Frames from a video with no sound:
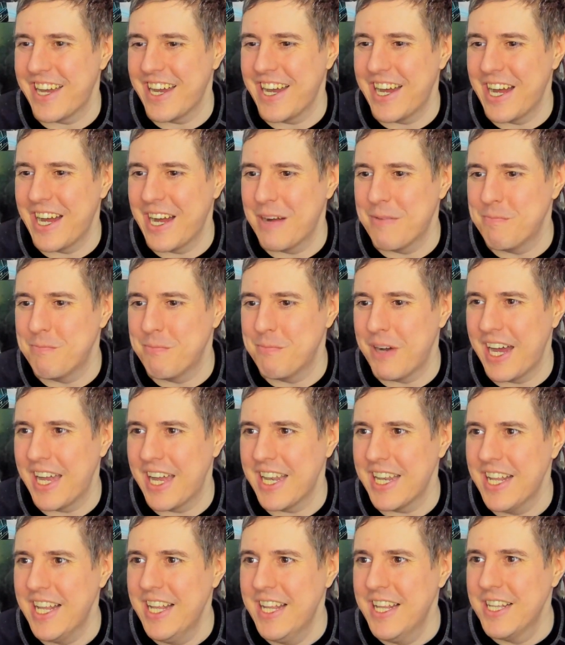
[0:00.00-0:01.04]

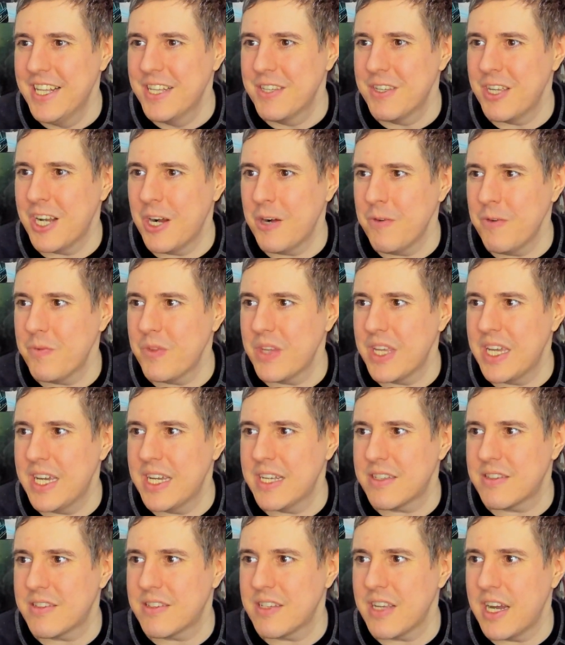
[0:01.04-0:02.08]
But, you know,
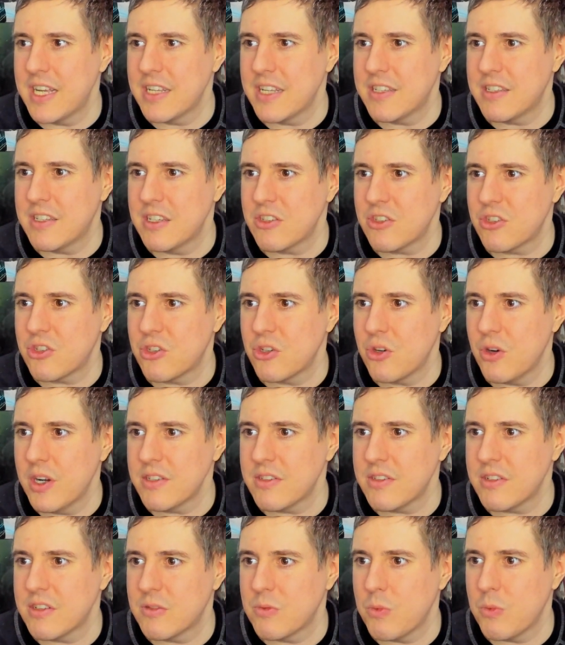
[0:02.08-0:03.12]
it's his
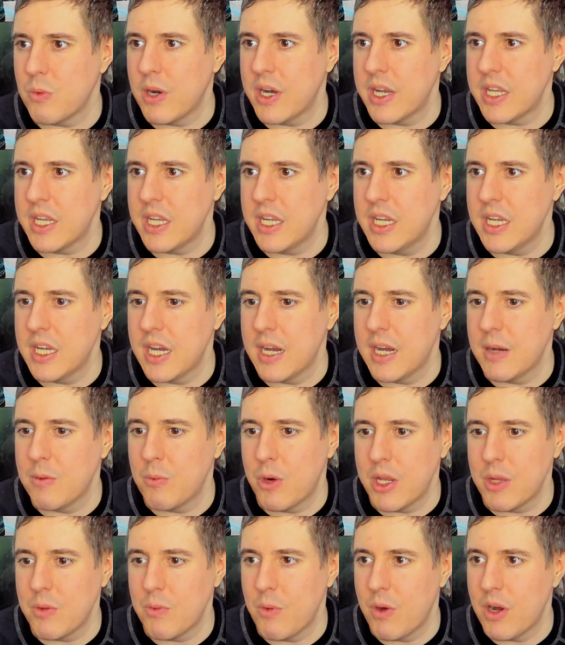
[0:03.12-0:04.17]
choice. It's what he
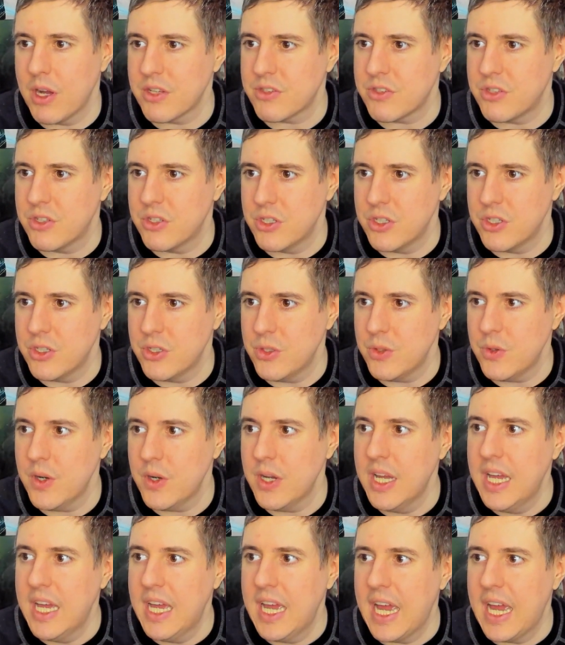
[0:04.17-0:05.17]
wants to do.